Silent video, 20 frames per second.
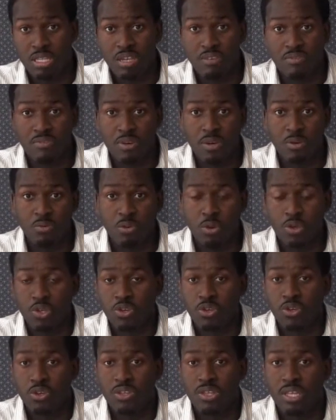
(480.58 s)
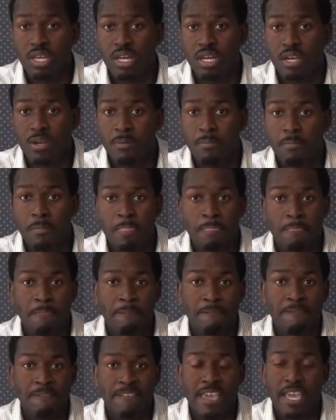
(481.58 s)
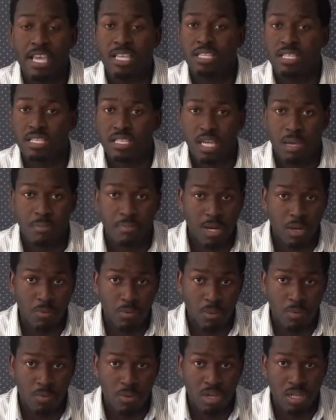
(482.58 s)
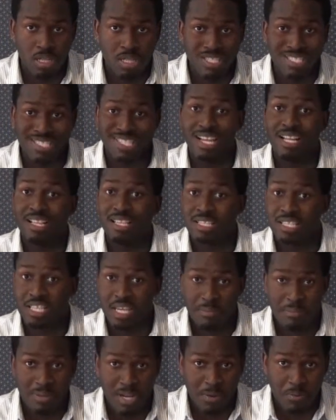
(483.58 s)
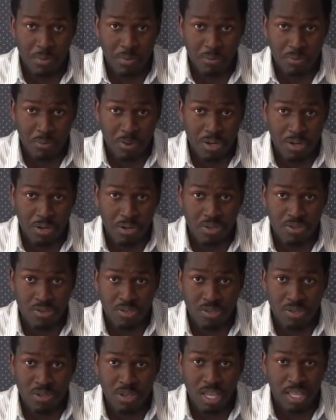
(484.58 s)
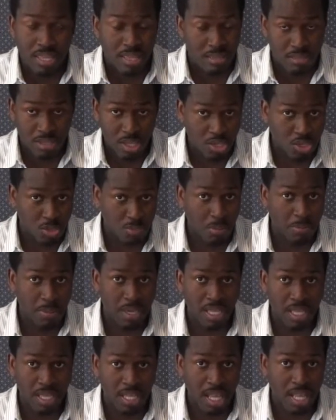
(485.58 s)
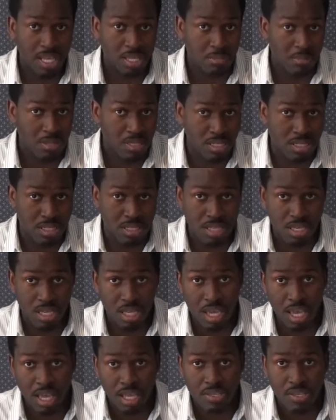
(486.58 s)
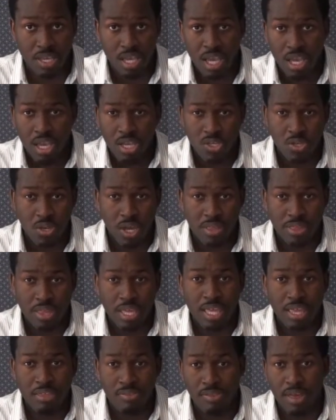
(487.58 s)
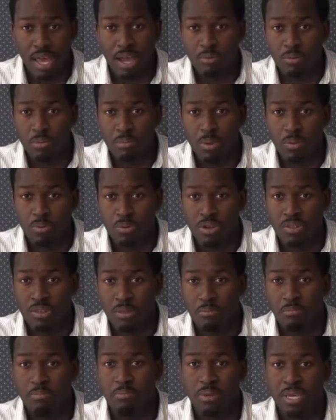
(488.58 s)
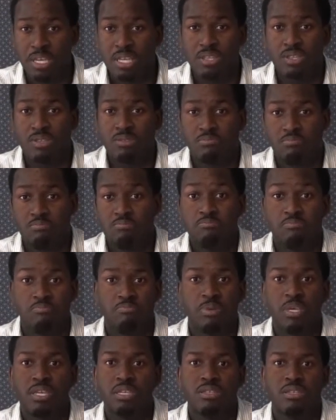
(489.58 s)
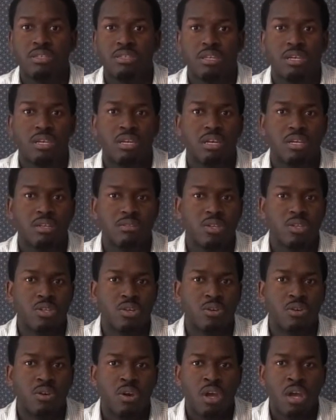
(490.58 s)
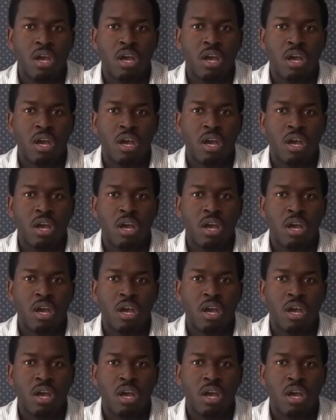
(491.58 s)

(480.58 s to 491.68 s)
and different. We also heard that um, Acer is coming out with one. Dell is coming out with one also, and they should be making announcements at CES. So I think that will be one of the biggest, biggest, uh, you know,